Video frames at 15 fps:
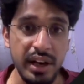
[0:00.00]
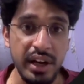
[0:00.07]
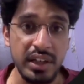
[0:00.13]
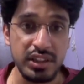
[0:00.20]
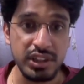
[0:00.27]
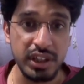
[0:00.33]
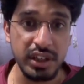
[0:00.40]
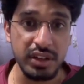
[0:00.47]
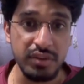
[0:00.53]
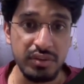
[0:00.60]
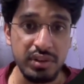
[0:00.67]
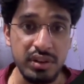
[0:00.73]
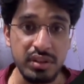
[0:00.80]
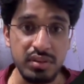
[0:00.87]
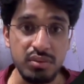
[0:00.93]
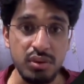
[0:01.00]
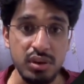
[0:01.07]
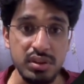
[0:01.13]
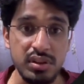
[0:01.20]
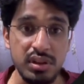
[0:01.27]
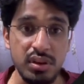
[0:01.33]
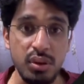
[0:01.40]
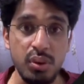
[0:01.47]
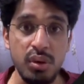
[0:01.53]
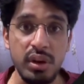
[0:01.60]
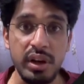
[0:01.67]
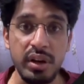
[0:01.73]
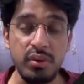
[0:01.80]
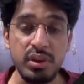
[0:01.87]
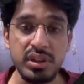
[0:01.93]
and check if the what is the role
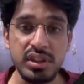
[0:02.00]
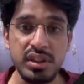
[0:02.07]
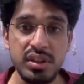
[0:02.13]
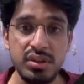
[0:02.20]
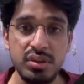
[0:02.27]
request,